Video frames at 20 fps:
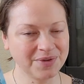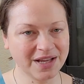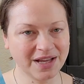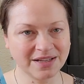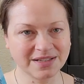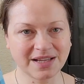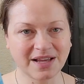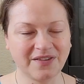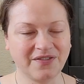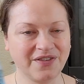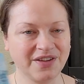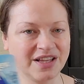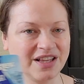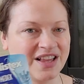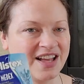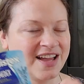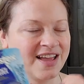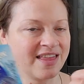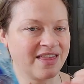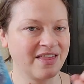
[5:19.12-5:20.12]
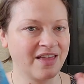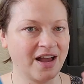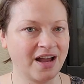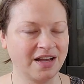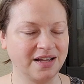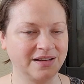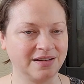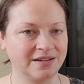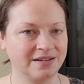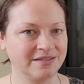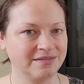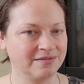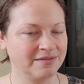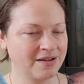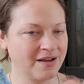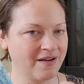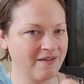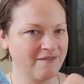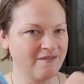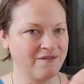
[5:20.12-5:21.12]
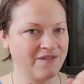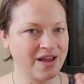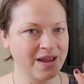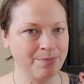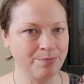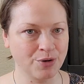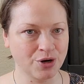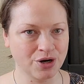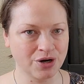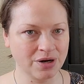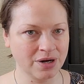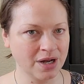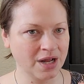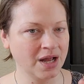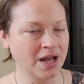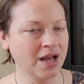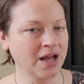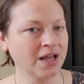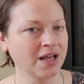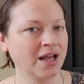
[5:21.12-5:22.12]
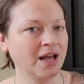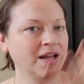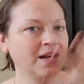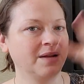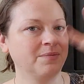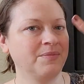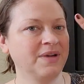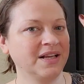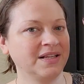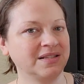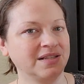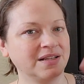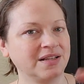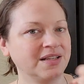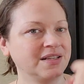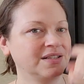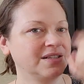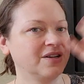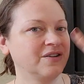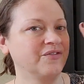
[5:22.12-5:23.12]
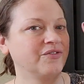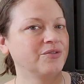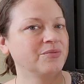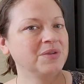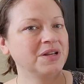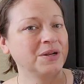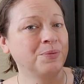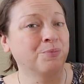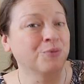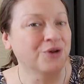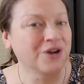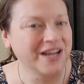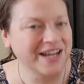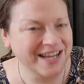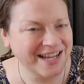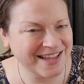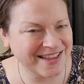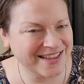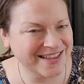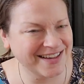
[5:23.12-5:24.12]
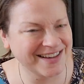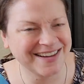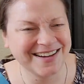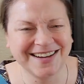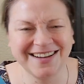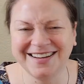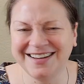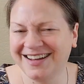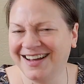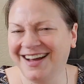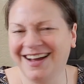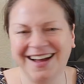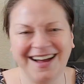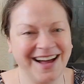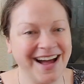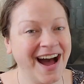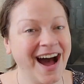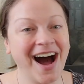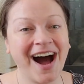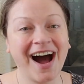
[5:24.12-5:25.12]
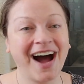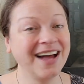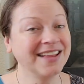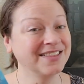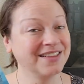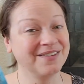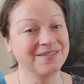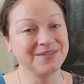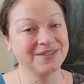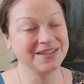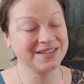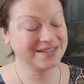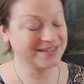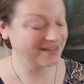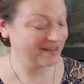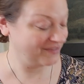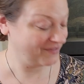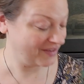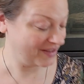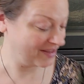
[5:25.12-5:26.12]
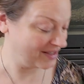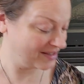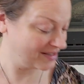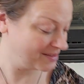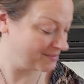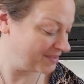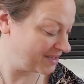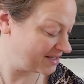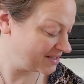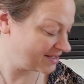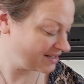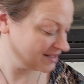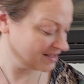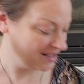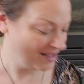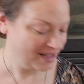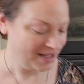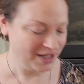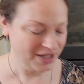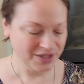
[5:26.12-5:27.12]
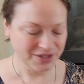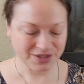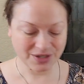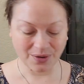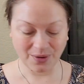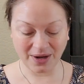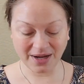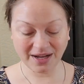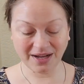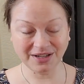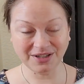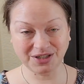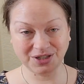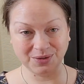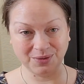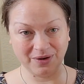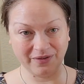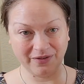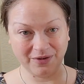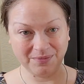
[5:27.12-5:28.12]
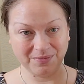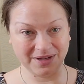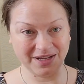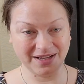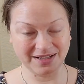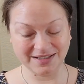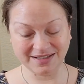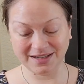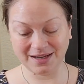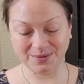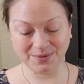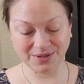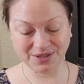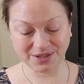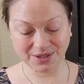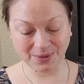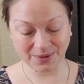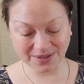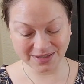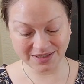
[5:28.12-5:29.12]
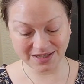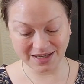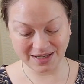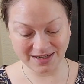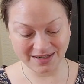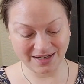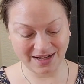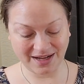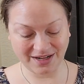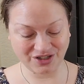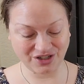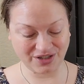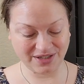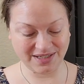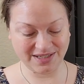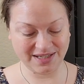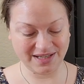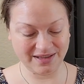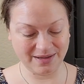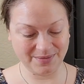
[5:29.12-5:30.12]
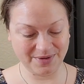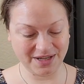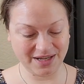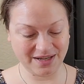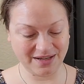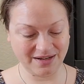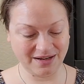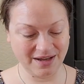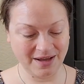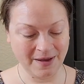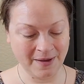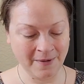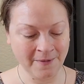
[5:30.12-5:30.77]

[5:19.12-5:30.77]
because I feel like that vapor kind of makes it easier for me to breathe. I love this stuff. I think it's amazing. So I got two of them because I was so excited to actually see them again.